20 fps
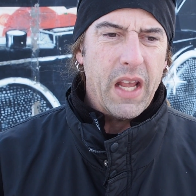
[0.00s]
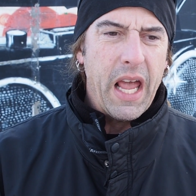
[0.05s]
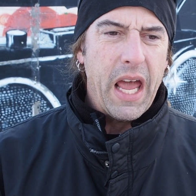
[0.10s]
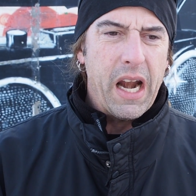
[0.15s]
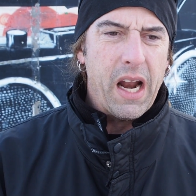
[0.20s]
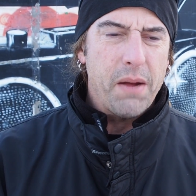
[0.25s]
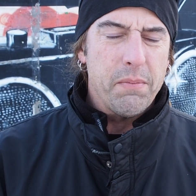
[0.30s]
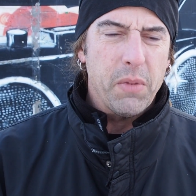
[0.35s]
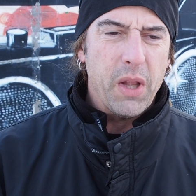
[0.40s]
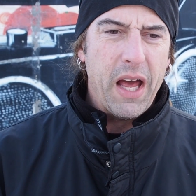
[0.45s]

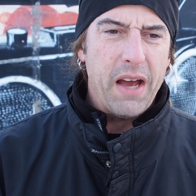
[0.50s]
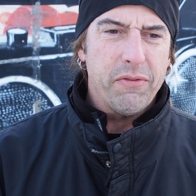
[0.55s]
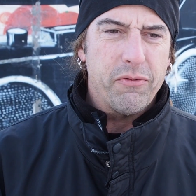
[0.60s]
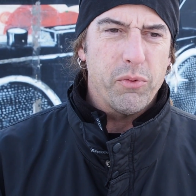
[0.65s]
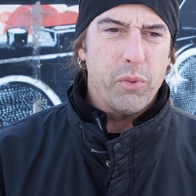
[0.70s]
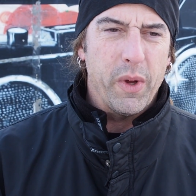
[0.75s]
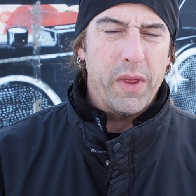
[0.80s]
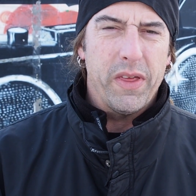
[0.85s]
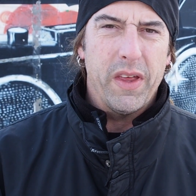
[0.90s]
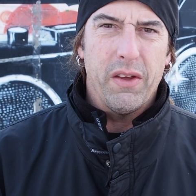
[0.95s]
and I'm
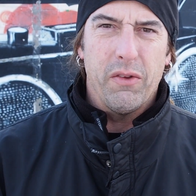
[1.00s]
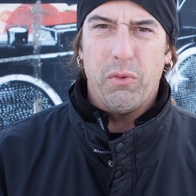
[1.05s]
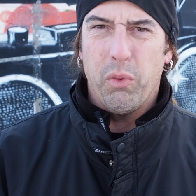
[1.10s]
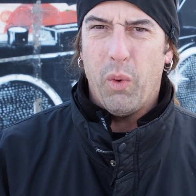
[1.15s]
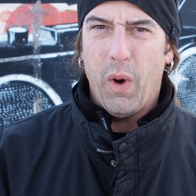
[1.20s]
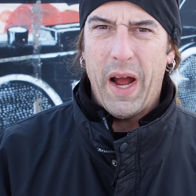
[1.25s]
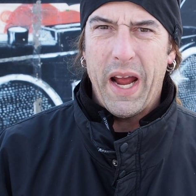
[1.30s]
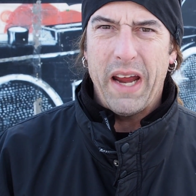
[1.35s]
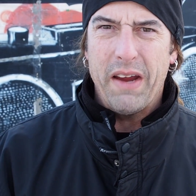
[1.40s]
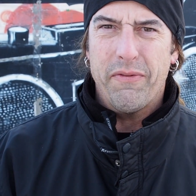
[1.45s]
left with his
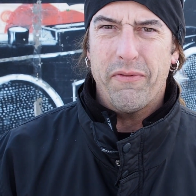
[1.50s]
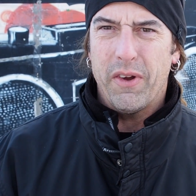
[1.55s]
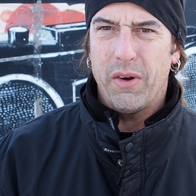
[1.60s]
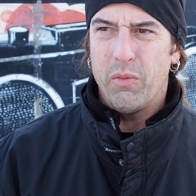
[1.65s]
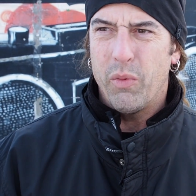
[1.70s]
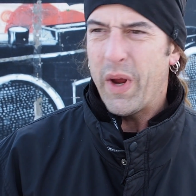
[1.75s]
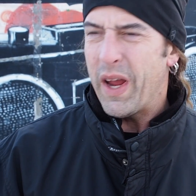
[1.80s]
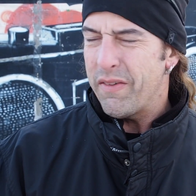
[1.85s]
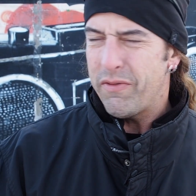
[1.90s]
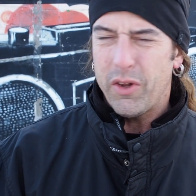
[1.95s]
wife,
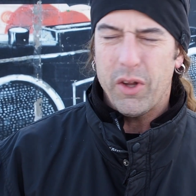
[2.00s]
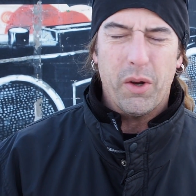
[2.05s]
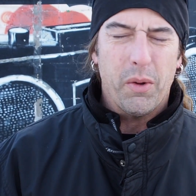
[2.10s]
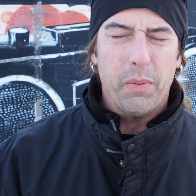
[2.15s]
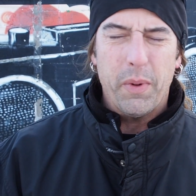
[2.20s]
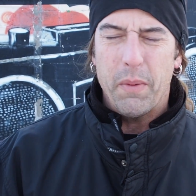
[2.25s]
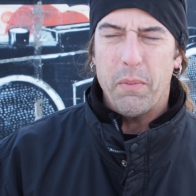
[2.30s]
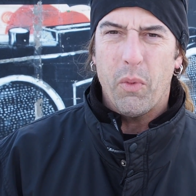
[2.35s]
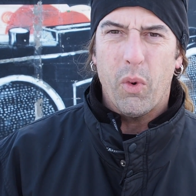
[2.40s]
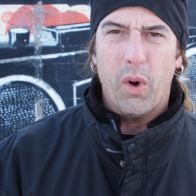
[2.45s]
and we have a
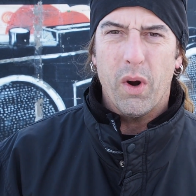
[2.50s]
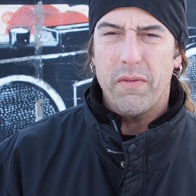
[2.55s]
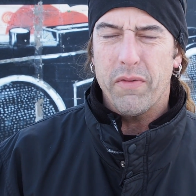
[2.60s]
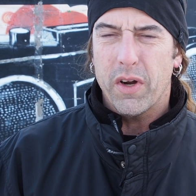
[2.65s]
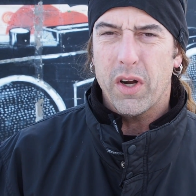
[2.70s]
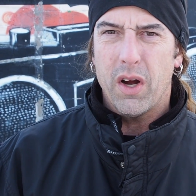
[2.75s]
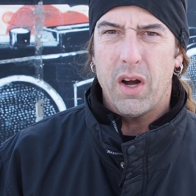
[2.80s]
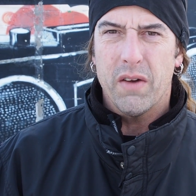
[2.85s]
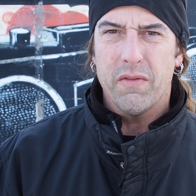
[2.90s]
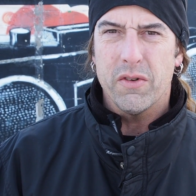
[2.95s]
little bit more of
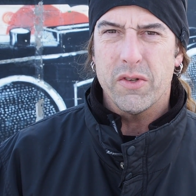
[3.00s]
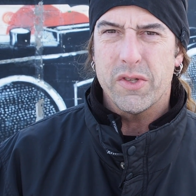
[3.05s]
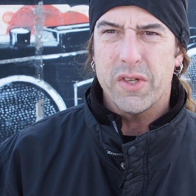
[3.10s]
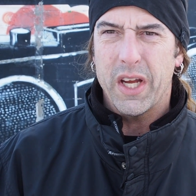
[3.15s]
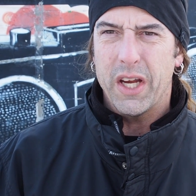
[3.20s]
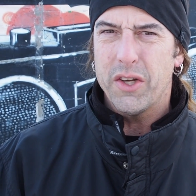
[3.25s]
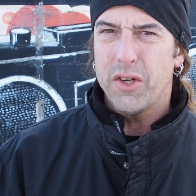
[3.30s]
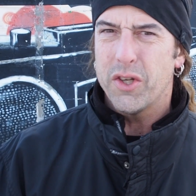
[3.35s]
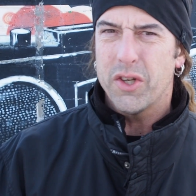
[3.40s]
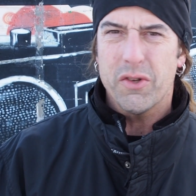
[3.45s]
a
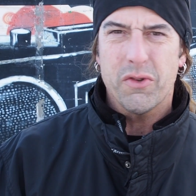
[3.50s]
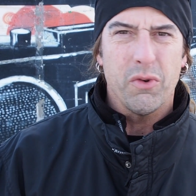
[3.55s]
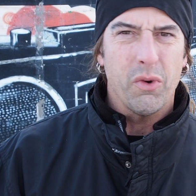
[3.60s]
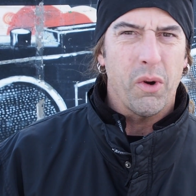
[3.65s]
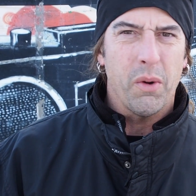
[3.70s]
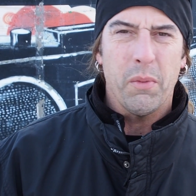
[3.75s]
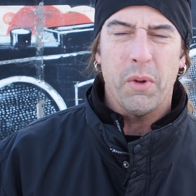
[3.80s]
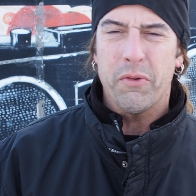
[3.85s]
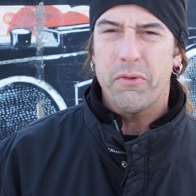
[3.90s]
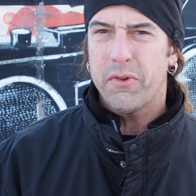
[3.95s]
conversation, just
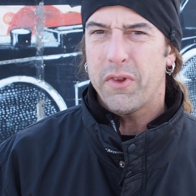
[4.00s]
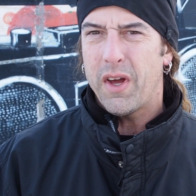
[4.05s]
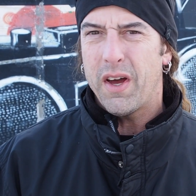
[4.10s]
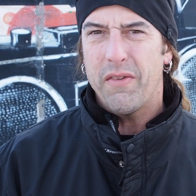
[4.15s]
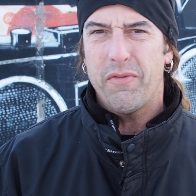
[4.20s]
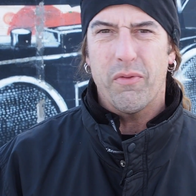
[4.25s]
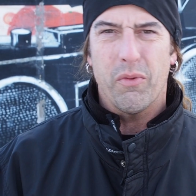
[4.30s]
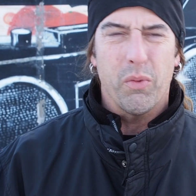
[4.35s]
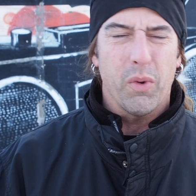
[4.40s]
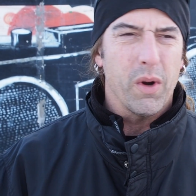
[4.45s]
normal
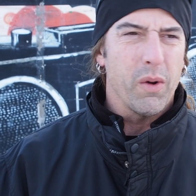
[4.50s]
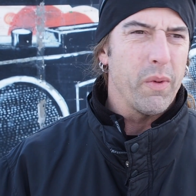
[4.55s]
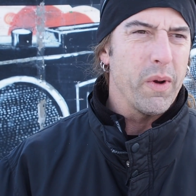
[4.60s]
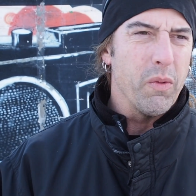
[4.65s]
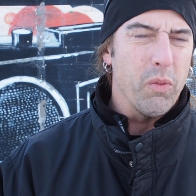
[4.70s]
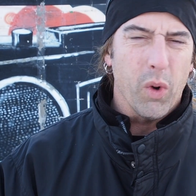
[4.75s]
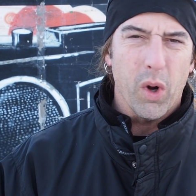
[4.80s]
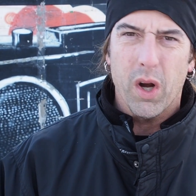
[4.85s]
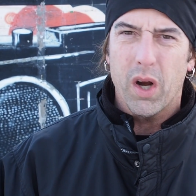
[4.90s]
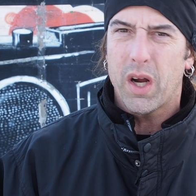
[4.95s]
stuff of where
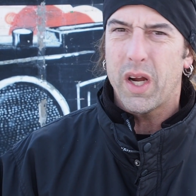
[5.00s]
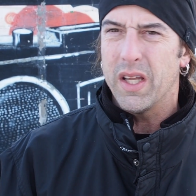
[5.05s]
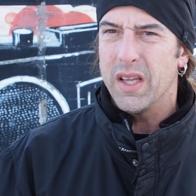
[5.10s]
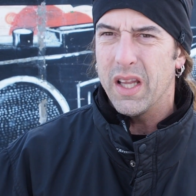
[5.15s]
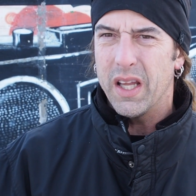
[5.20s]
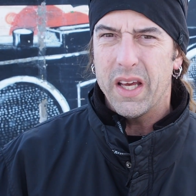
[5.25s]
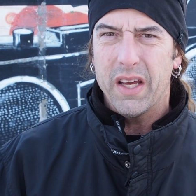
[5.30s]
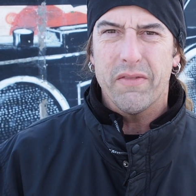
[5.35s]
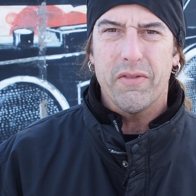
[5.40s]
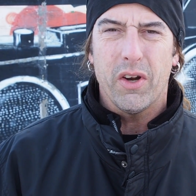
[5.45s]
we work
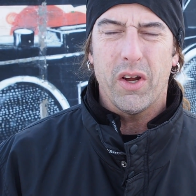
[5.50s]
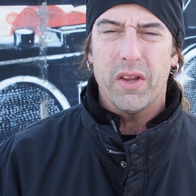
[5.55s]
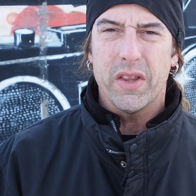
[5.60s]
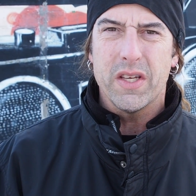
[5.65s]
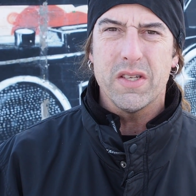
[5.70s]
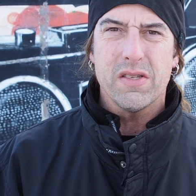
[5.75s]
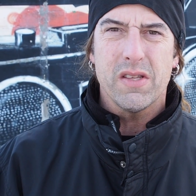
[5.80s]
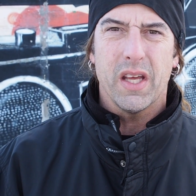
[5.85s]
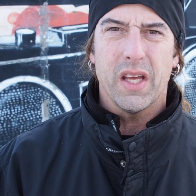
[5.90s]
and live and all these